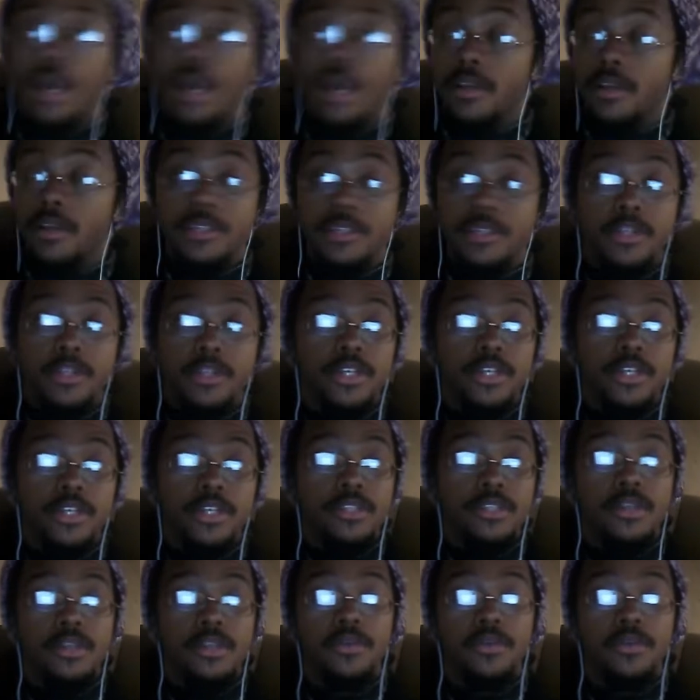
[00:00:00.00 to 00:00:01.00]
because they're just
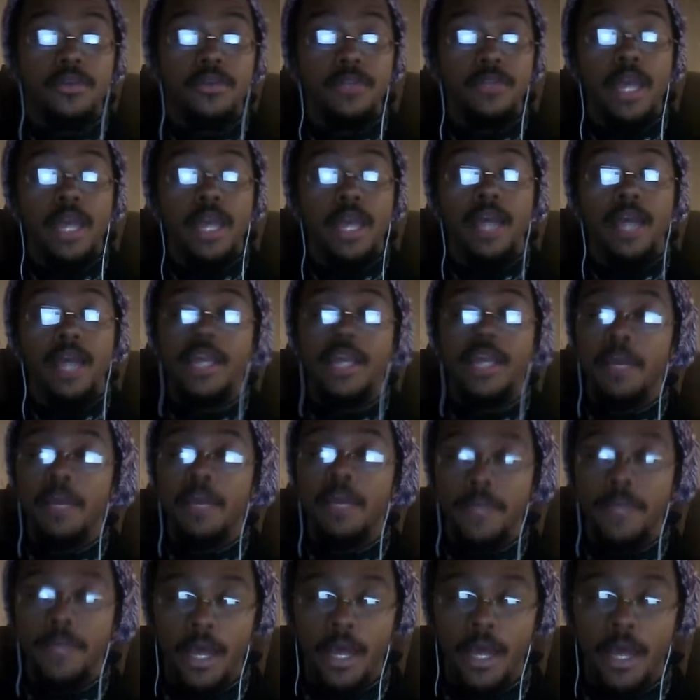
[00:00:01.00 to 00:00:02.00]
so goddamn
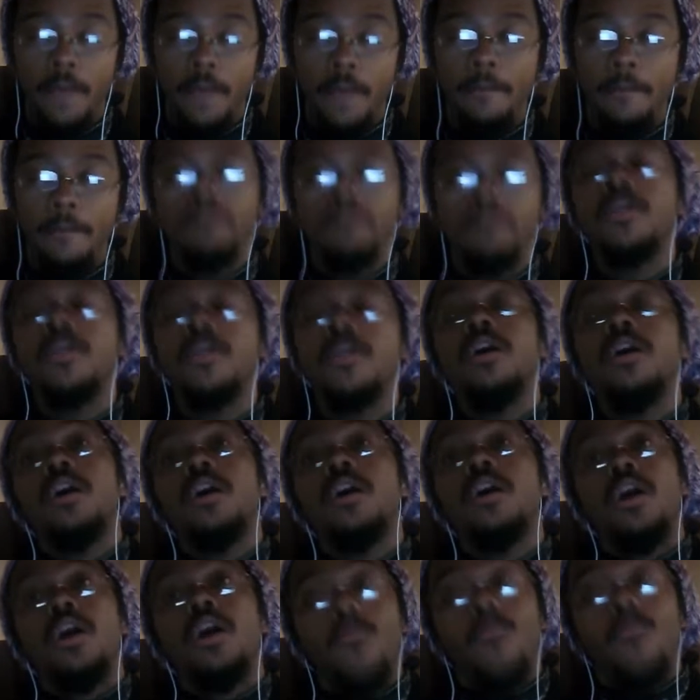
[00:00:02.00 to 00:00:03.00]
dumb.
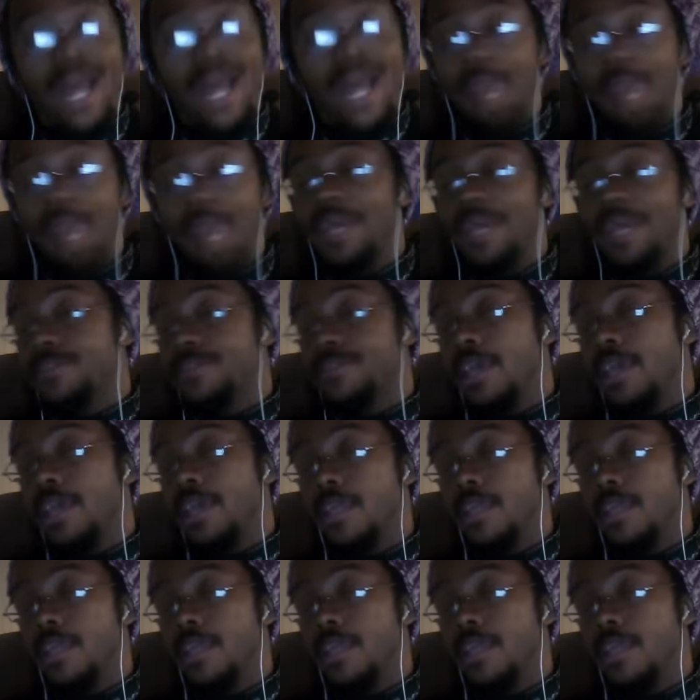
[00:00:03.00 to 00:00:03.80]
Why am I saying